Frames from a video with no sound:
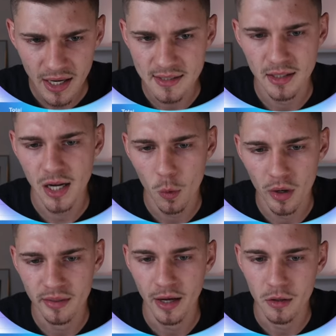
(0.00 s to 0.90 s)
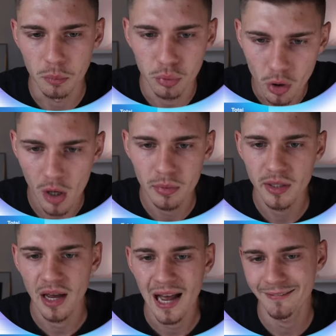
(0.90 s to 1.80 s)
is a network that you probably
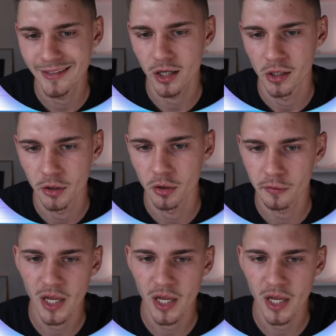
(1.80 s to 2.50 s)
have not heard of.